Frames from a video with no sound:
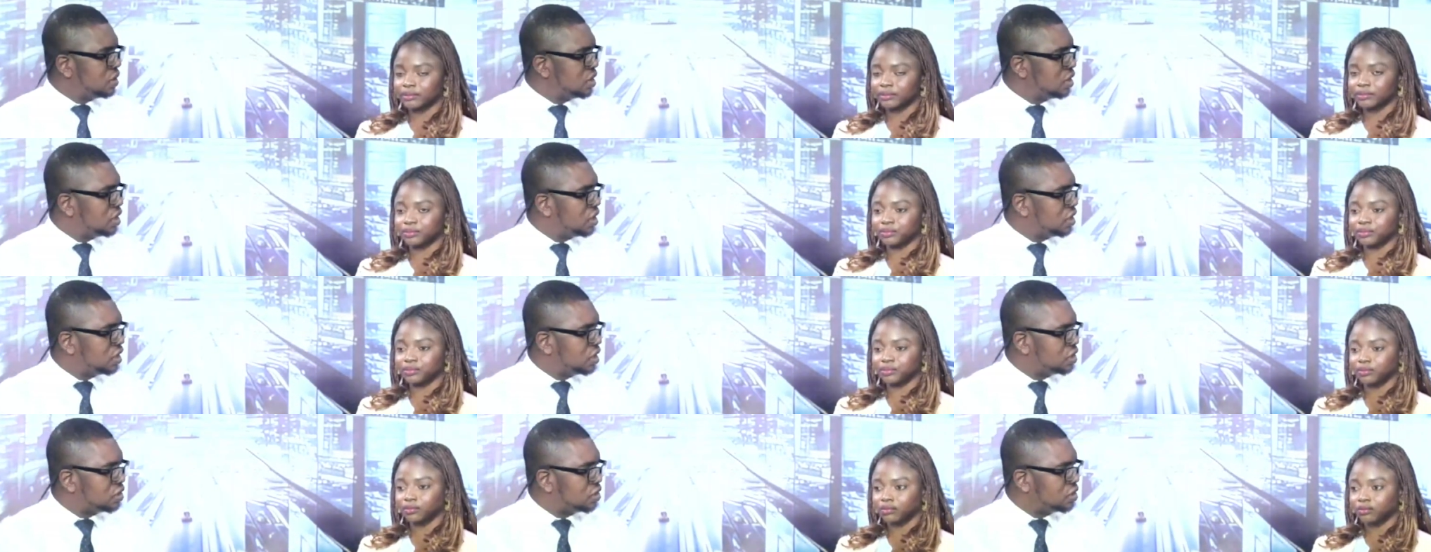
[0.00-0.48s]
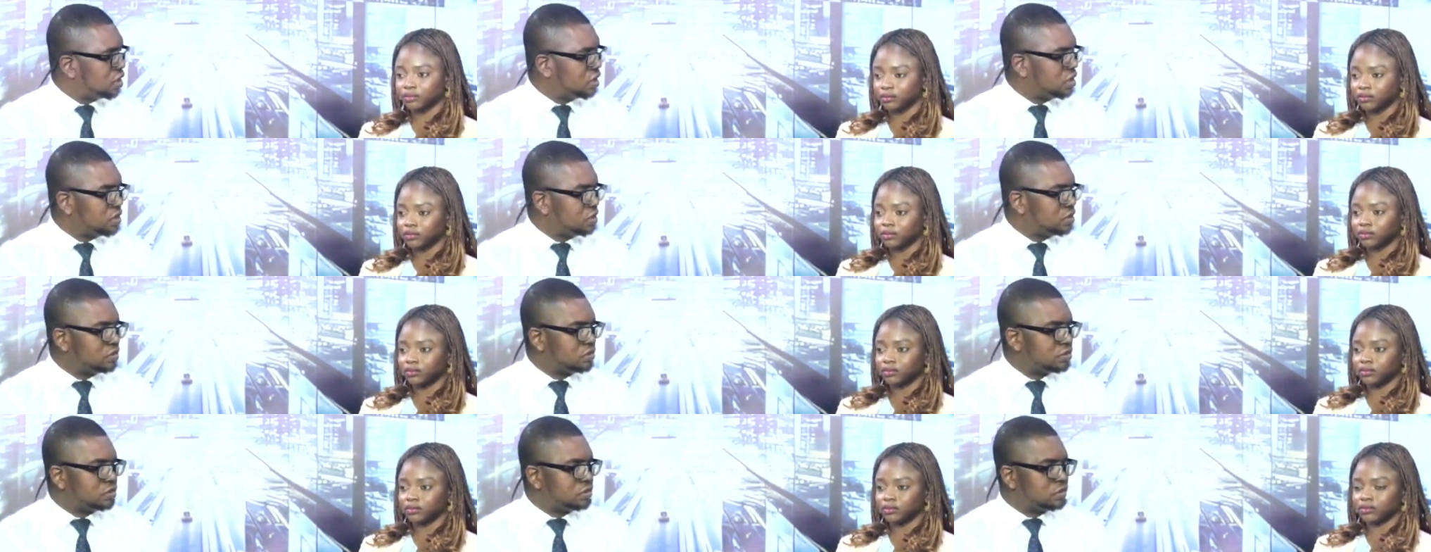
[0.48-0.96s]
Speaker 1: In
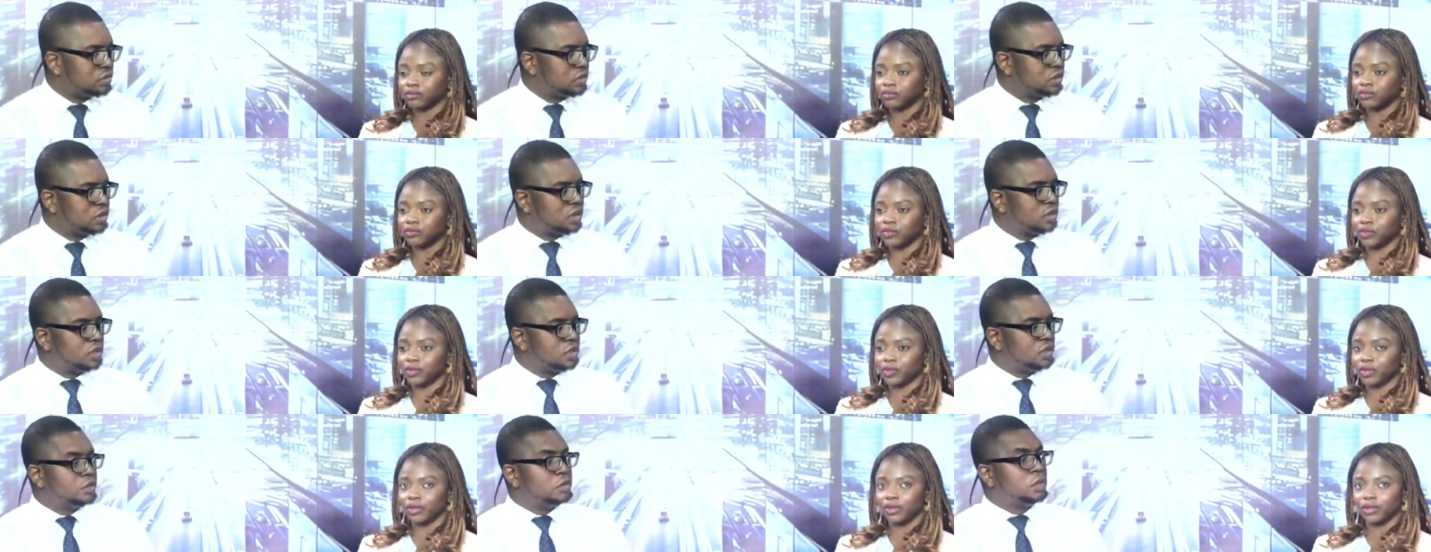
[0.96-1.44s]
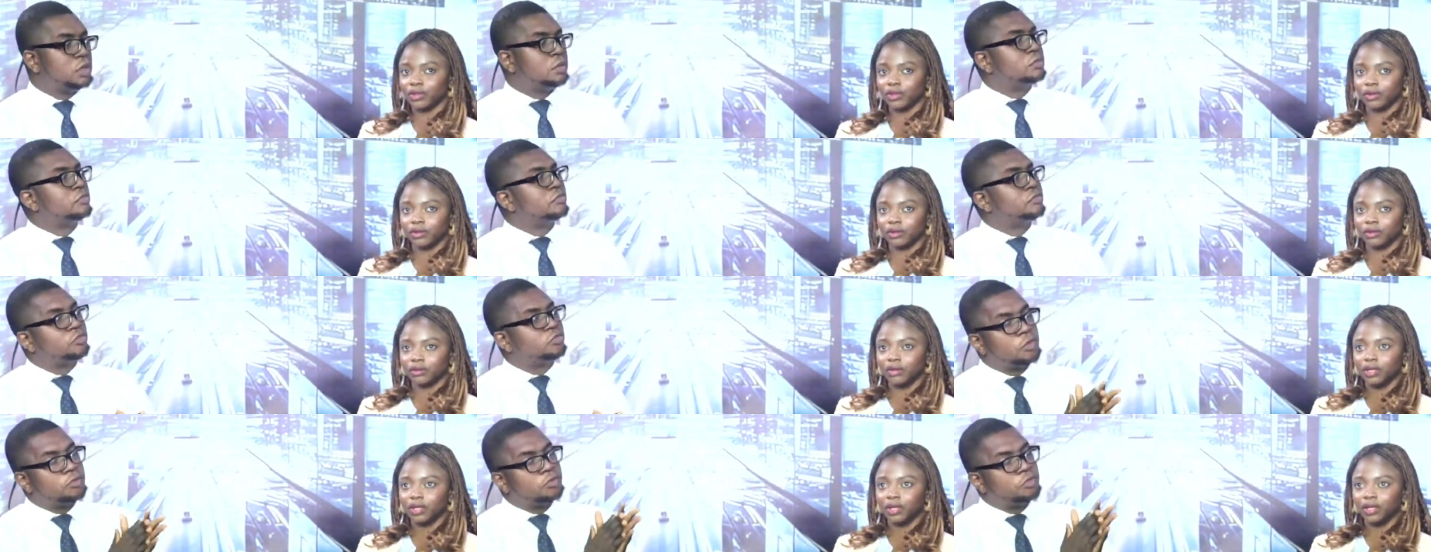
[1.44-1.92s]
in you know
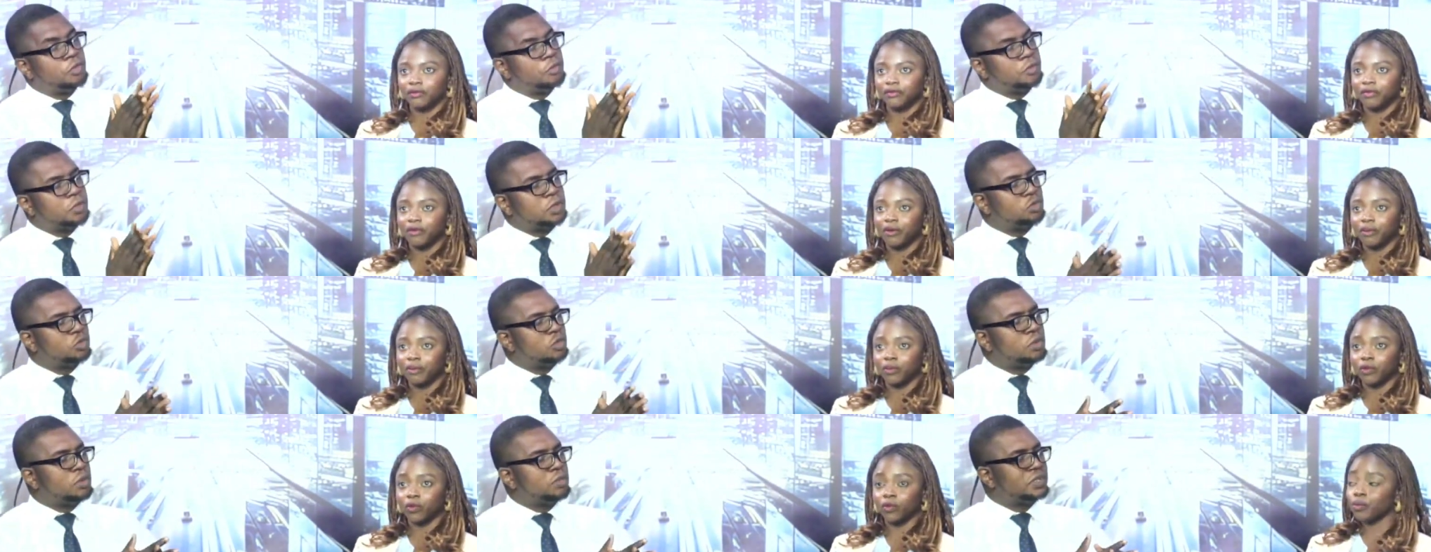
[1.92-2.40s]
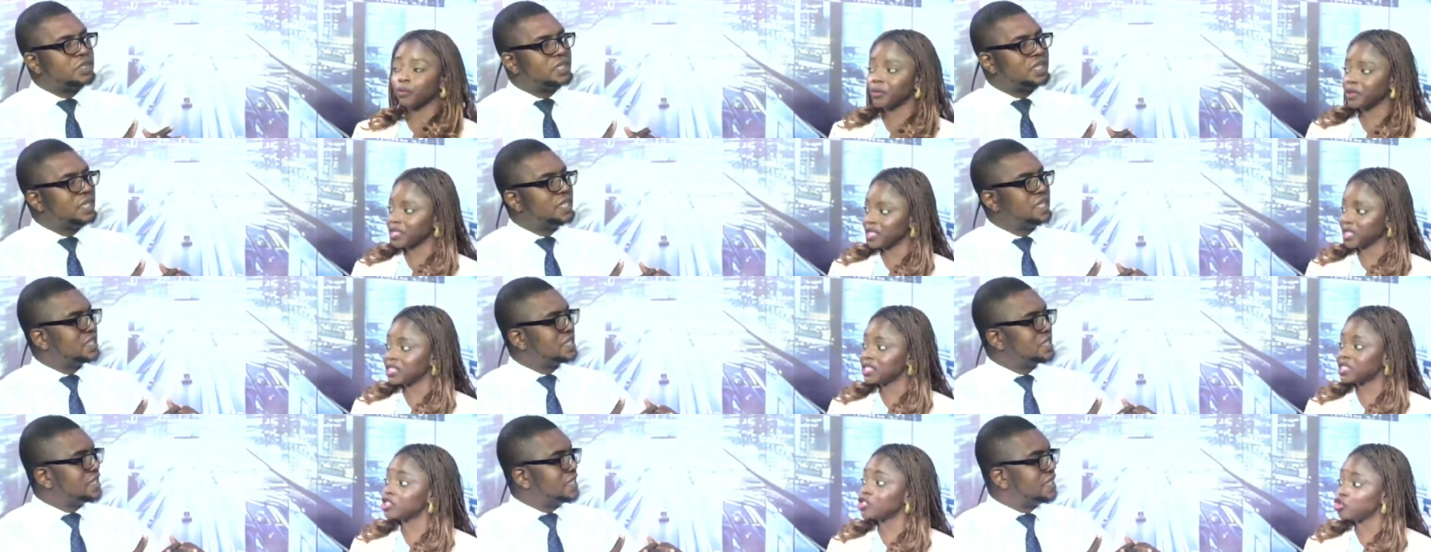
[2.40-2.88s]
from 4.1
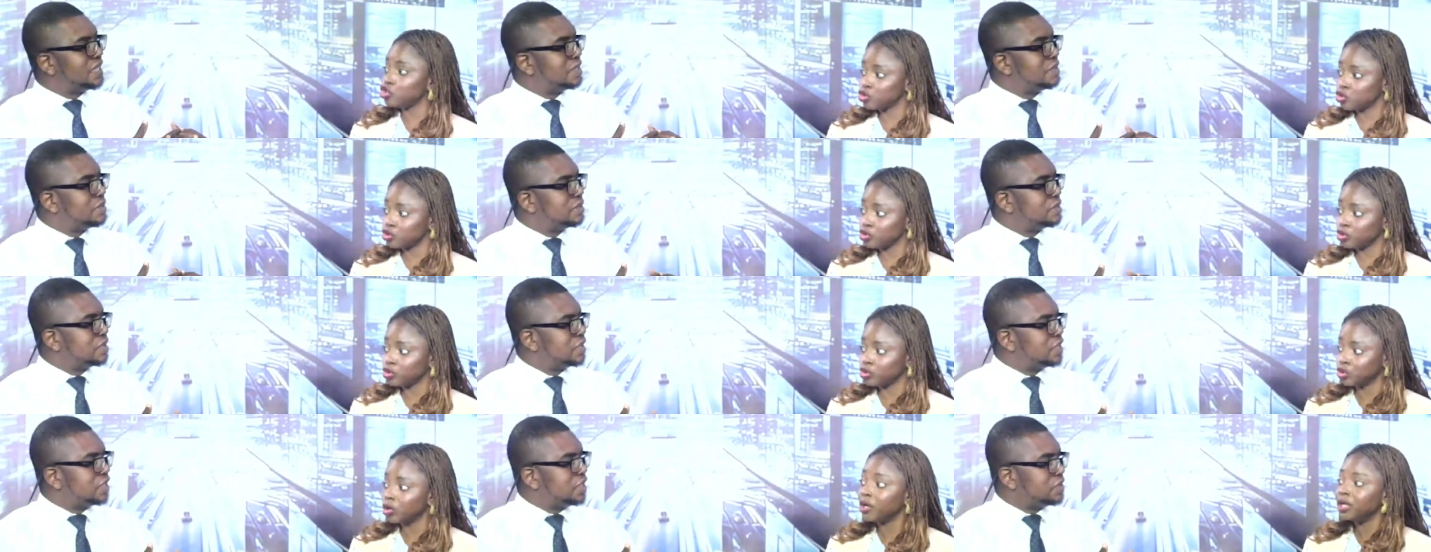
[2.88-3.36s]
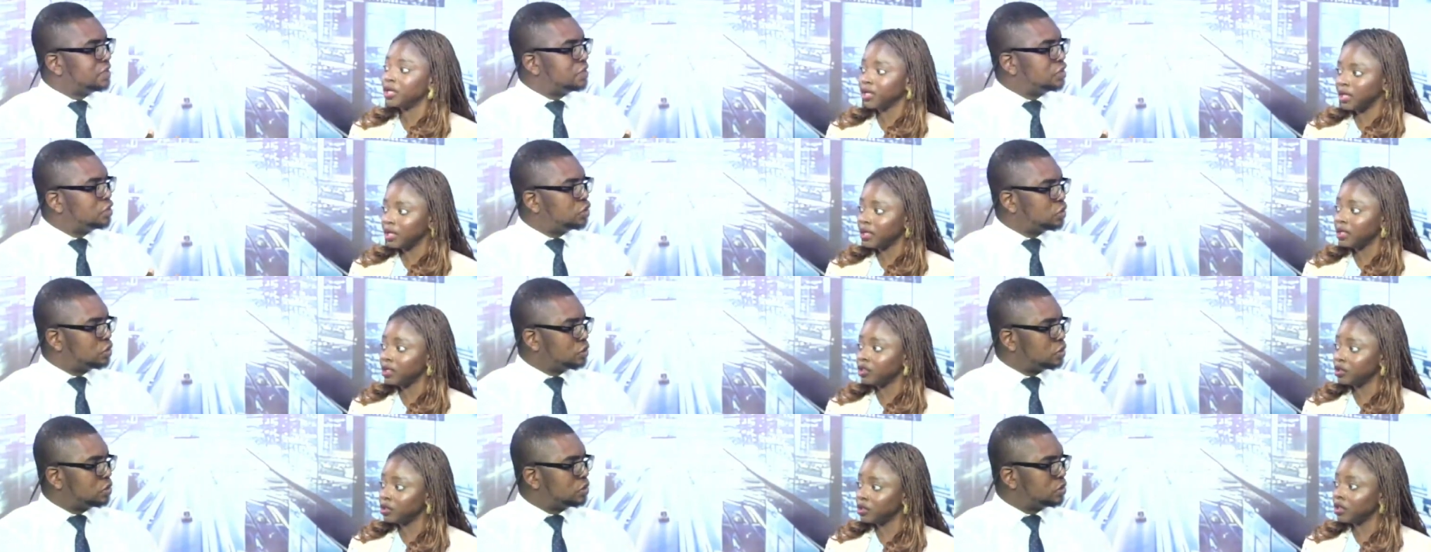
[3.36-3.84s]
percent in, June. In
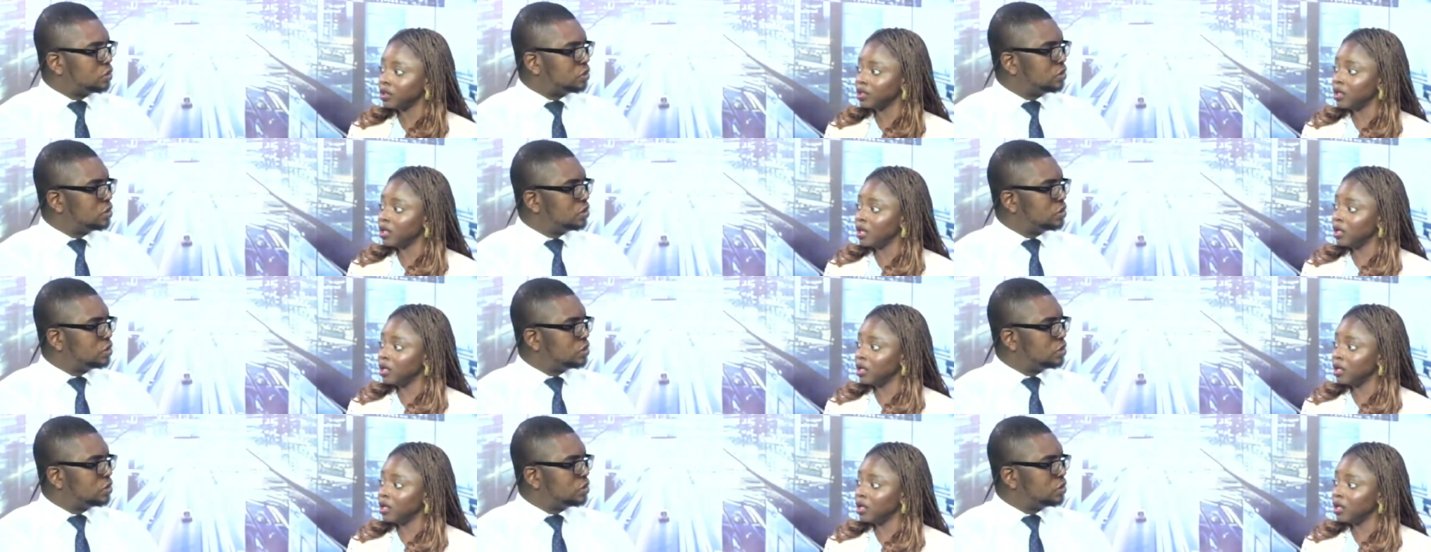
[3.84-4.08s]
June.